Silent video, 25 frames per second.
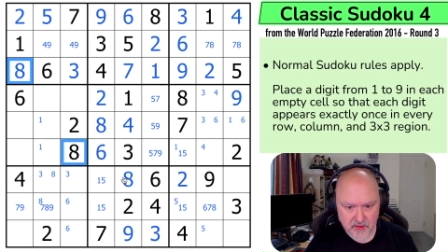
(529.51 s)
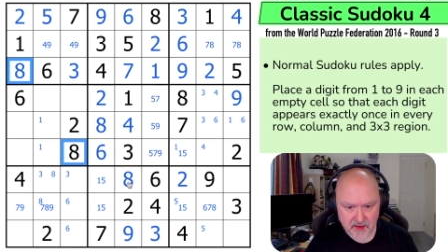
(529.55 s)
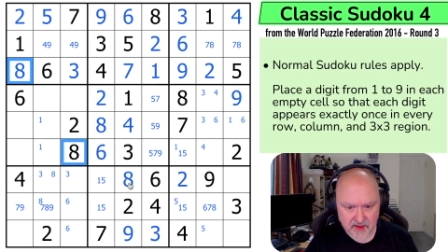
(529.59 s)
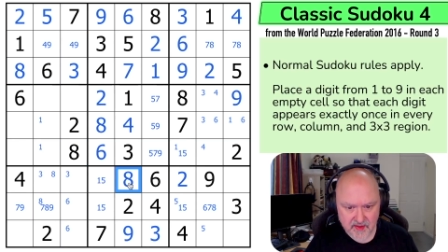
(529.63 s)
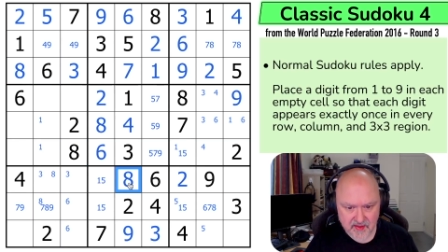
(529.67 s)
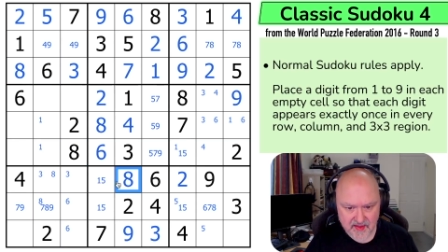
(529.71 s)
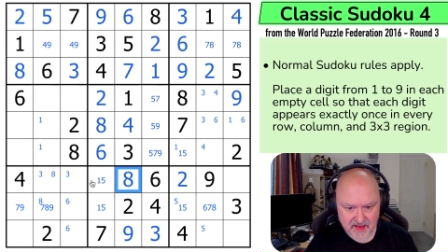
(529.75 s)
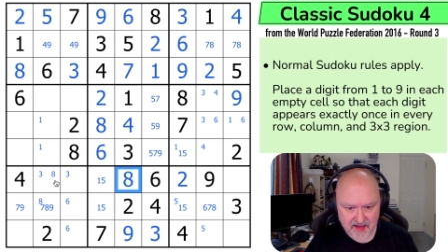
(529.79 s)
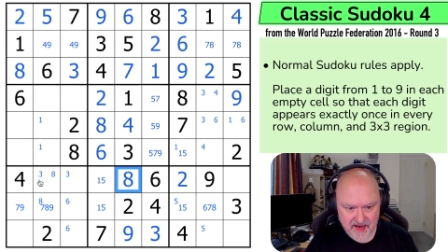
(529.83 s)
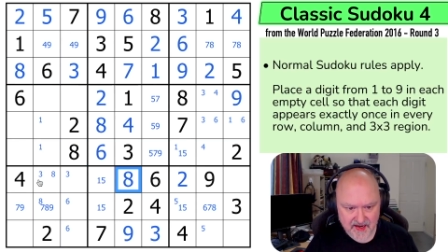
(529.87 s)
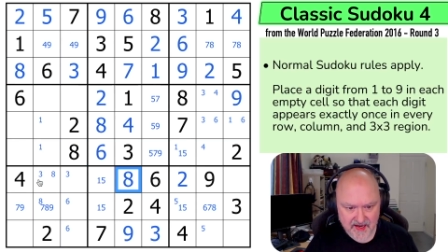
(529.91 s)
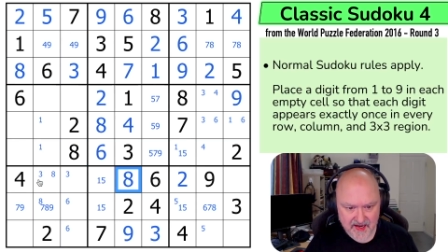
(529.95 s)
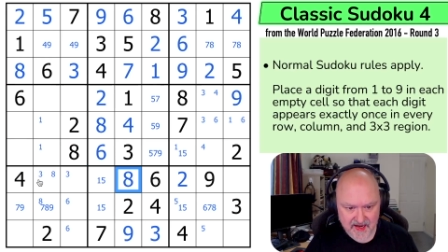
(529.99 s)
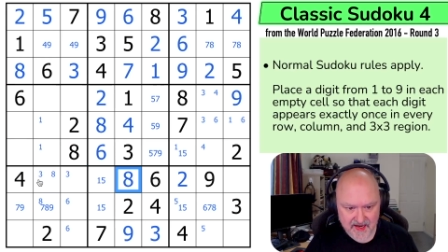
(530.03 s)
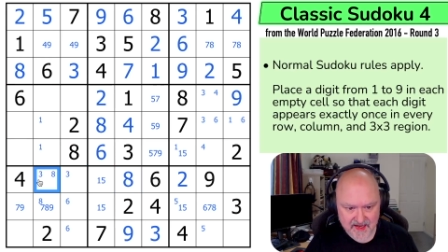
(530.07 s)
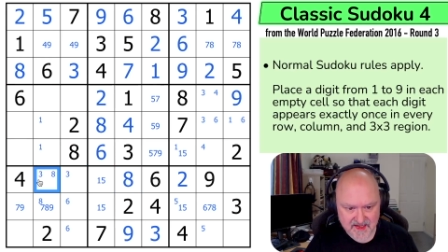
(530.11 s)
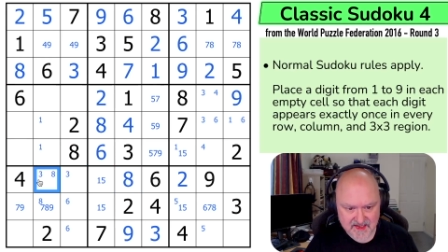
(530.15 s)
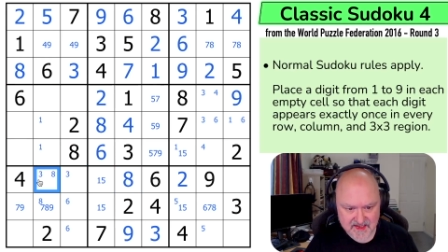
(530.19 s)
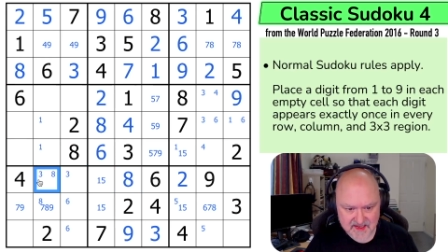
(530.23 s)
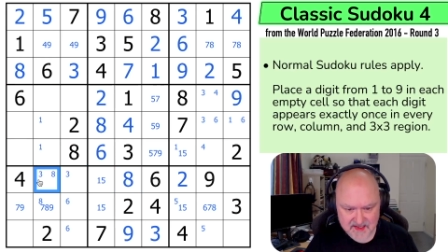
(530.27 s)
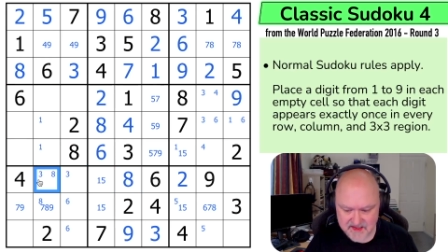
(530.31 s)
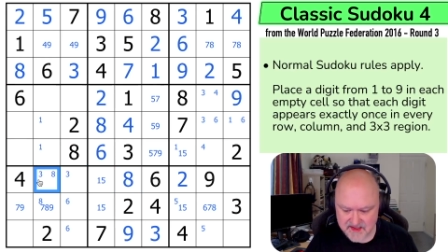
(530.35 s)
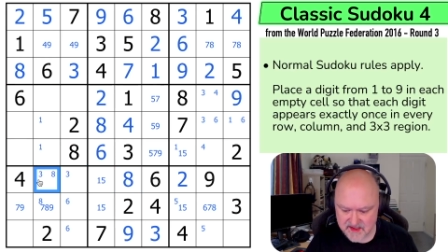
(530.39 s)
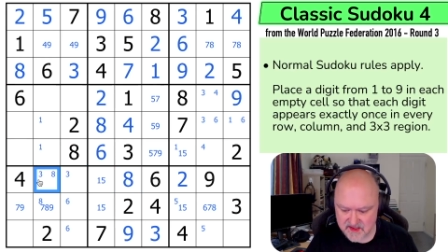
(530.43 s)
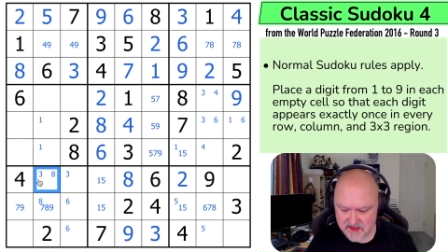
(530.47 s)
and that 8
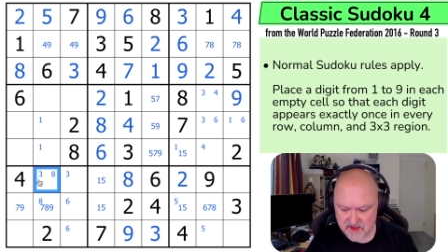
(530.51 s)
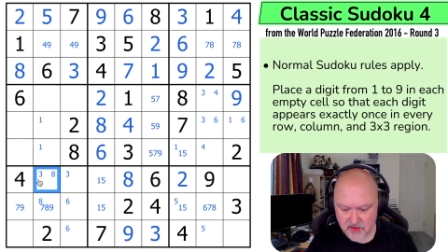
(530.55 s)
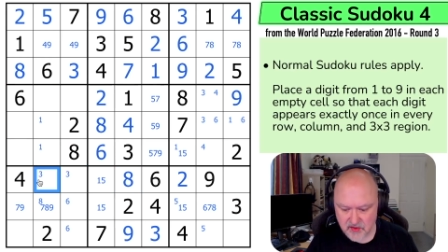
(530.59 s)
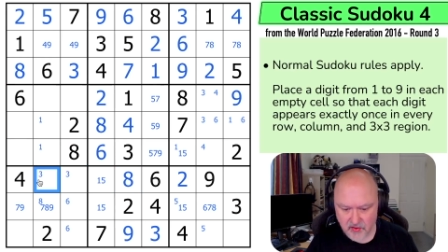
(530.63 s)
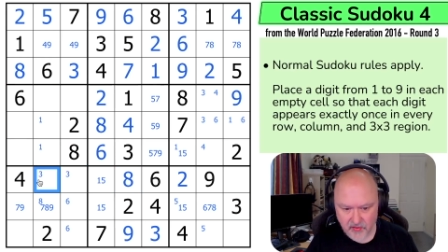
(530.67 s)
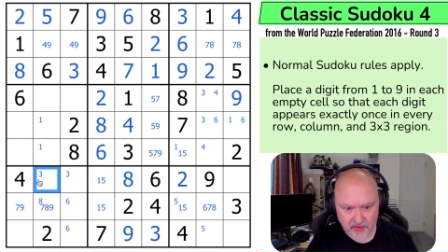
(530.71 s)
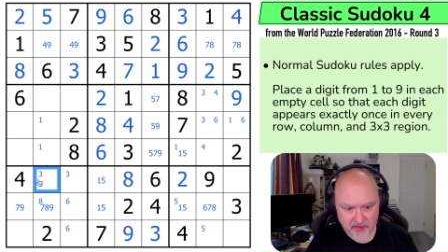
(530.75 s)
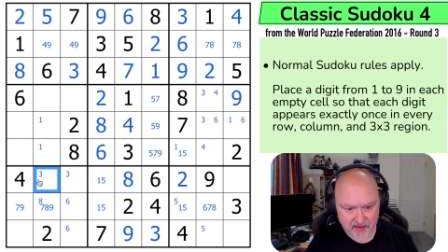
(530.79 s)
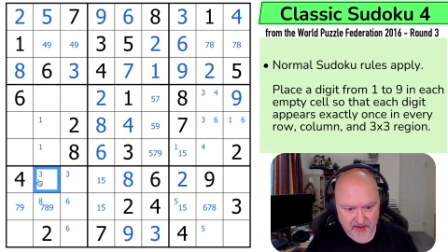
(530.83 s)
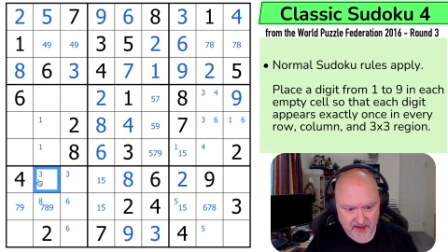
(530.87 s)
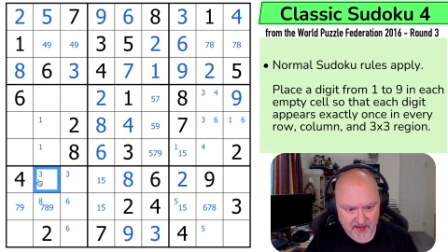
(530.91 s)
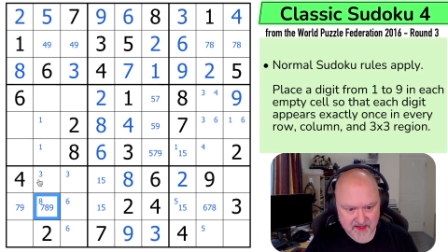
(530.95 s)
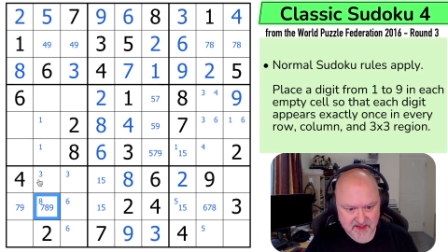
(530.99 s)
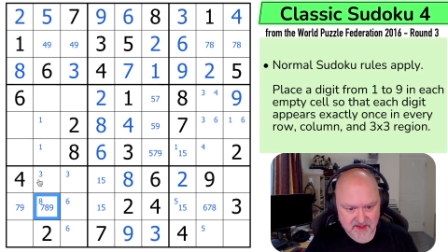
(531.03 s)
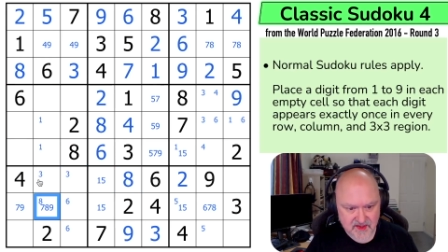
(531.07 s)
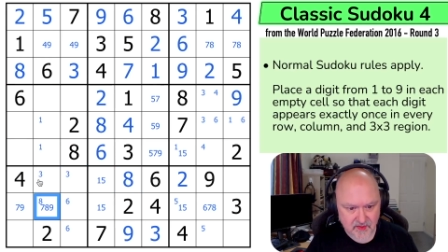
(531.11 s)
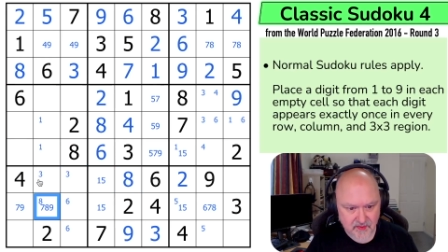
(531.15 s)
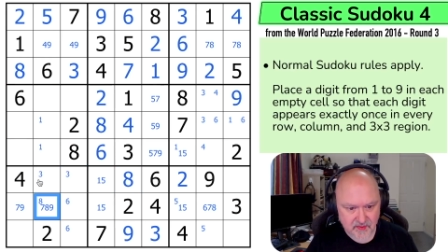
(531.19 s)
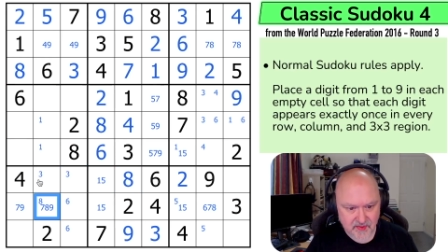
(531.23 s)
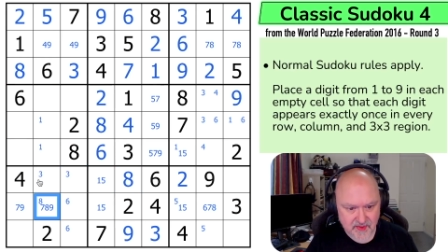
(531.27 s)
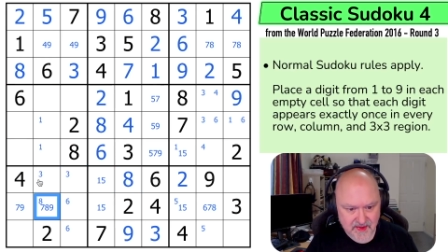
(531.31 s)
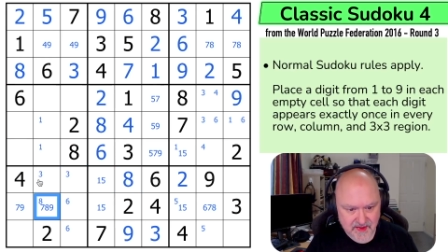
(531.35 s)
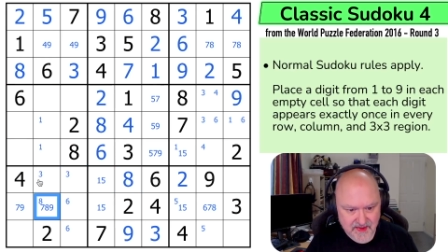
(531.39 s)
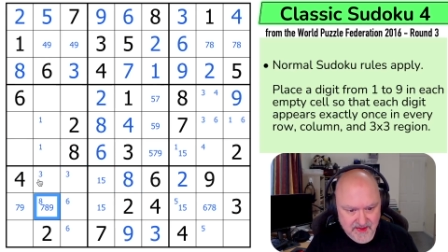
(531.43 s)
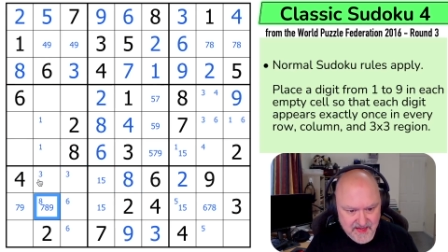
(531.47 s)
says it's not there, so
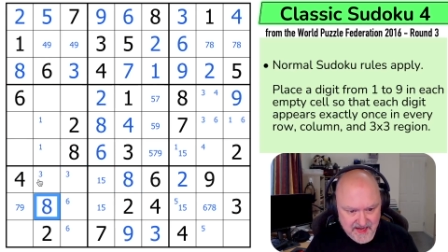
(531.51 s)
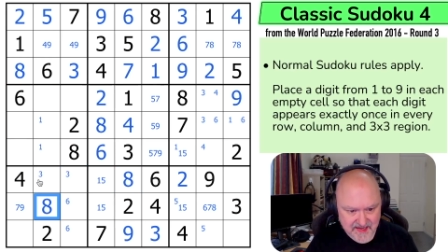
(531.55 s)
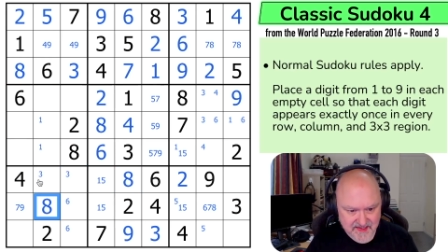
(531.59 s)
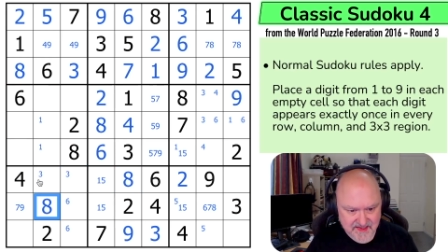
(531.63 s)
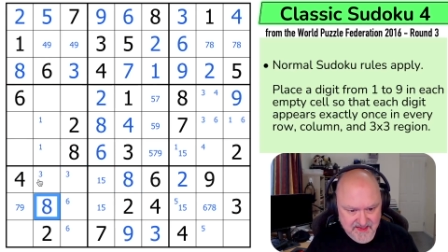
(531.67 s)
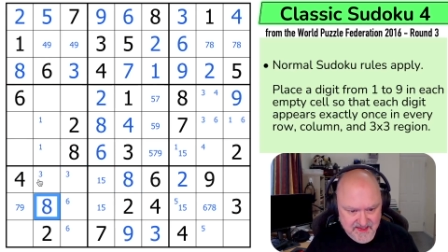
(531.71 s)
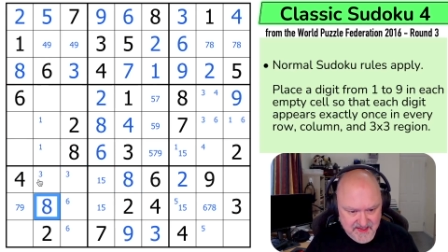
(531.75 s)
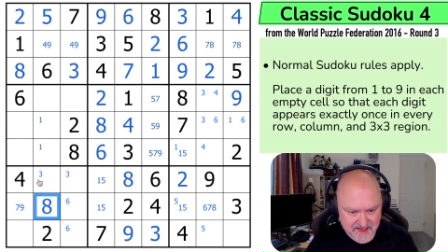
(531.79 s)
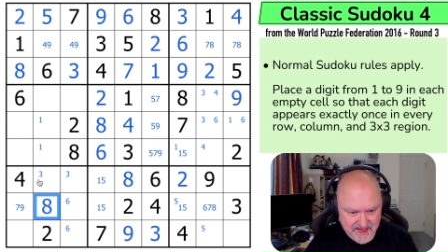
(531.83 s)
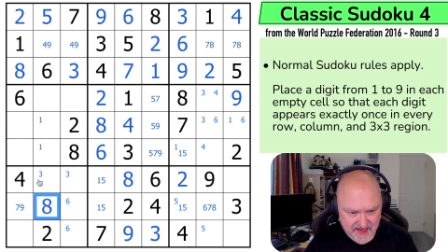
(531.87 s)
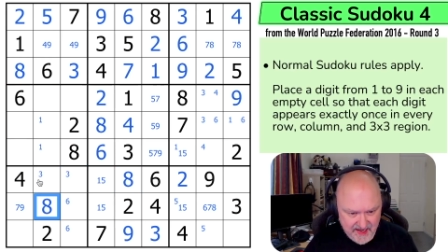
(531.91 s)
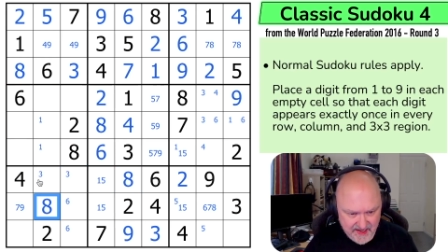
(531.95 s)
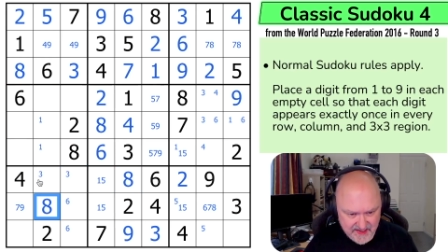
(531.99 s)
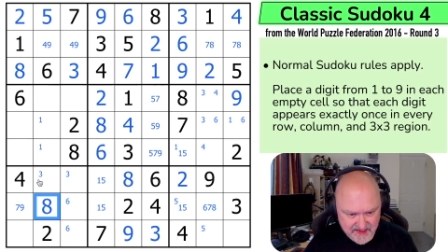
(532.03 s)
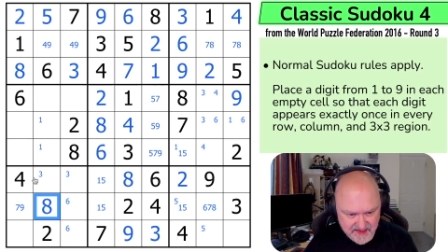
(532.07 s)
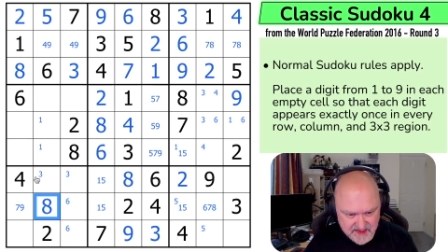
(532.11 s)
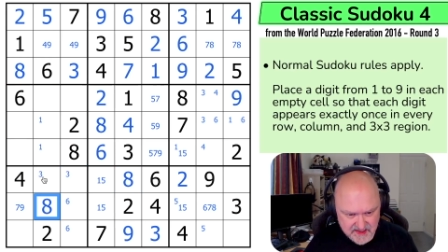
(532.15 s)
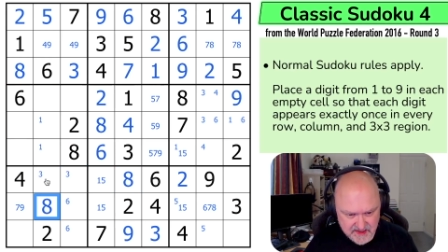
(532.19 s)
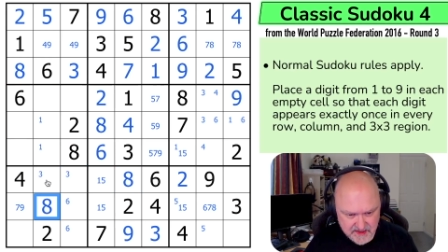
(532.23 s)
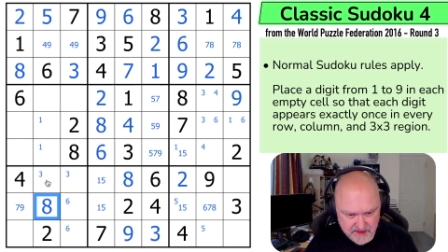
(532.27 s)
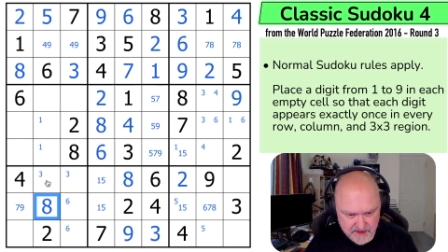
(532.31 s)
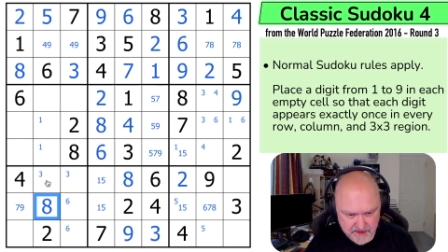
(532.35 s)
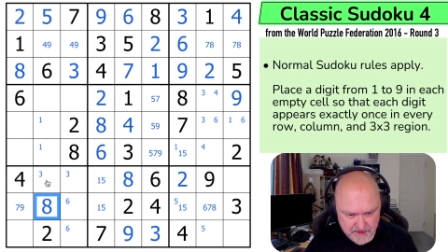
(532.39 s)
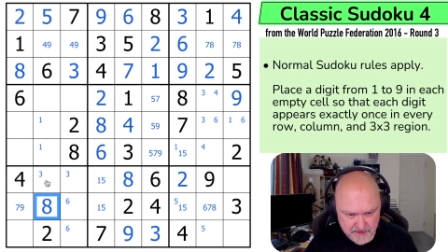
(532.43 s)
that's the 8.